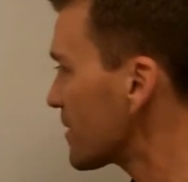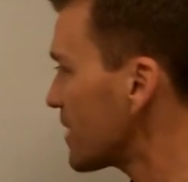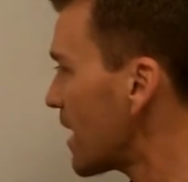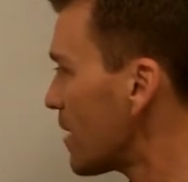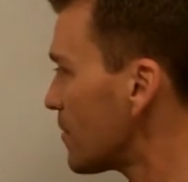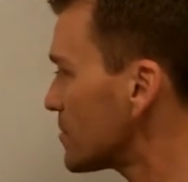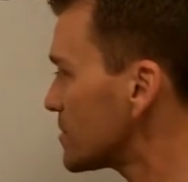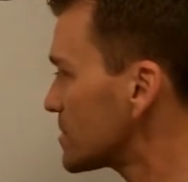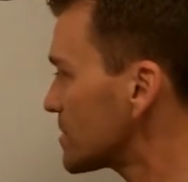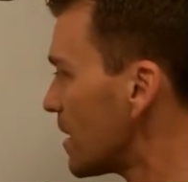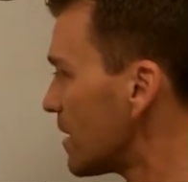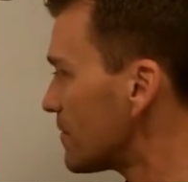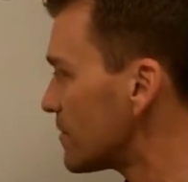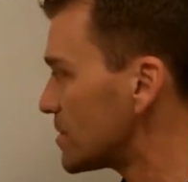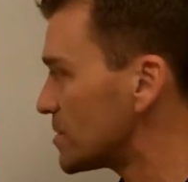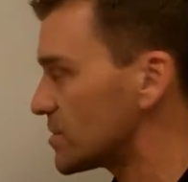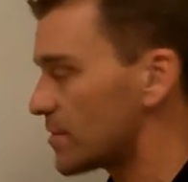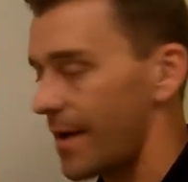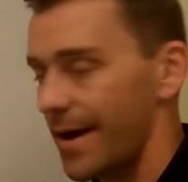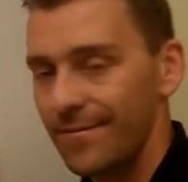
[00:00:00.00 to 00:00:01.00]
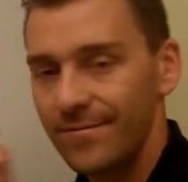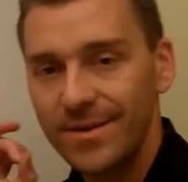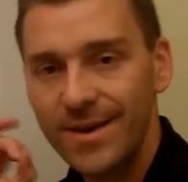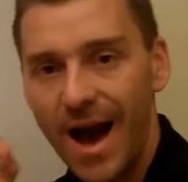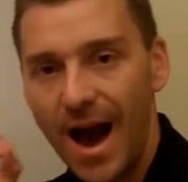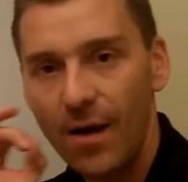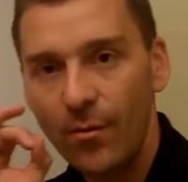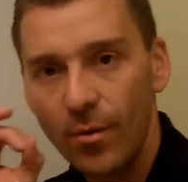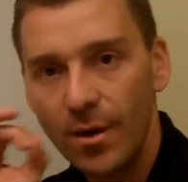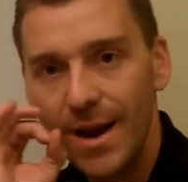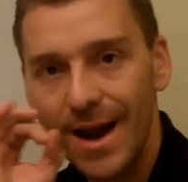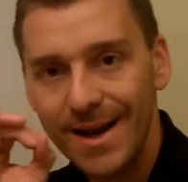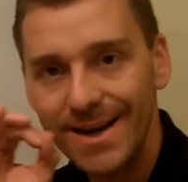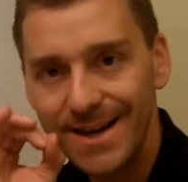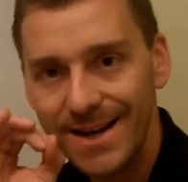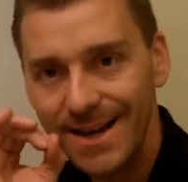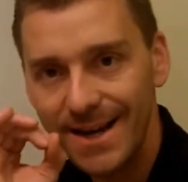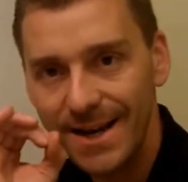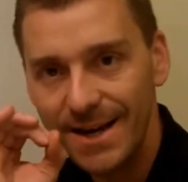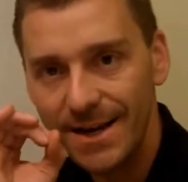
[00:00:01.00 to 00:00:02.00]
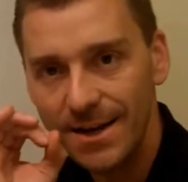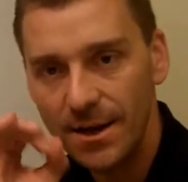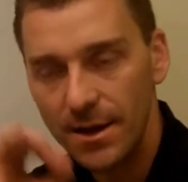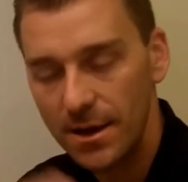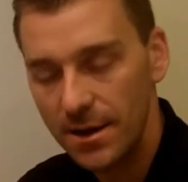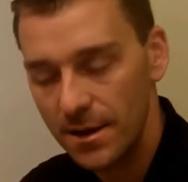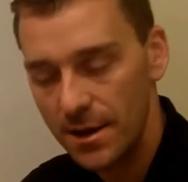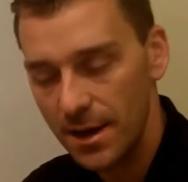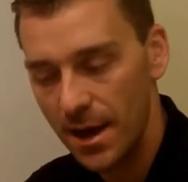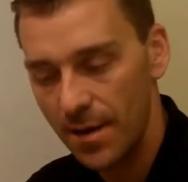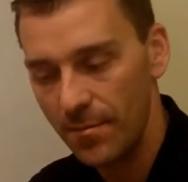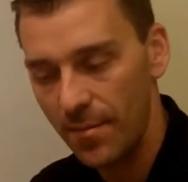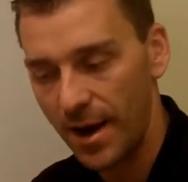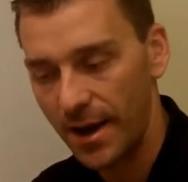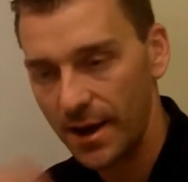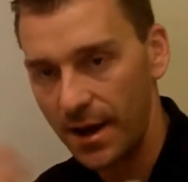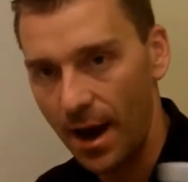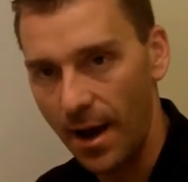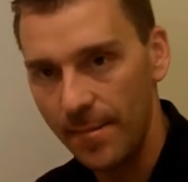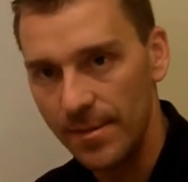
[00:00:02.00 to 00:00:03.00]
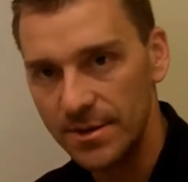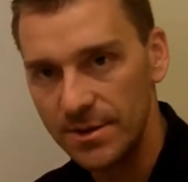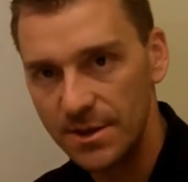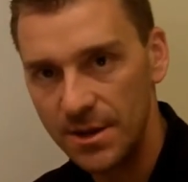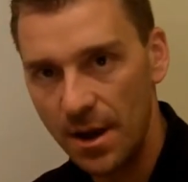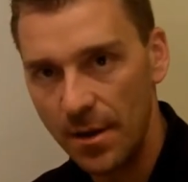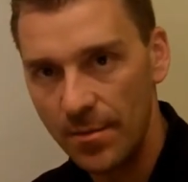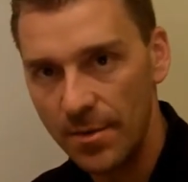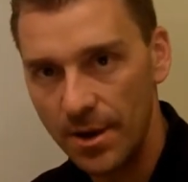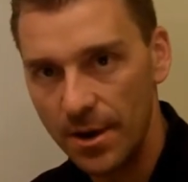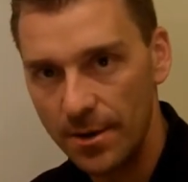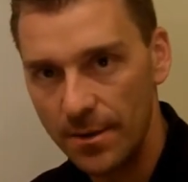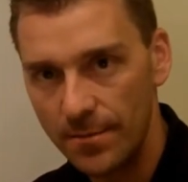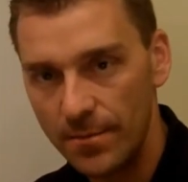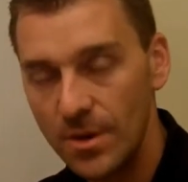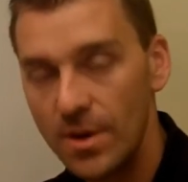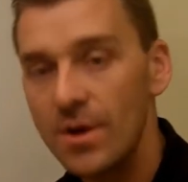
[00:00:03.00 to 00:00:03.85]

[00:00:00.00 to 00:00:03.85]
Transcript: that one's covered. So I've got what I need in my common denominator.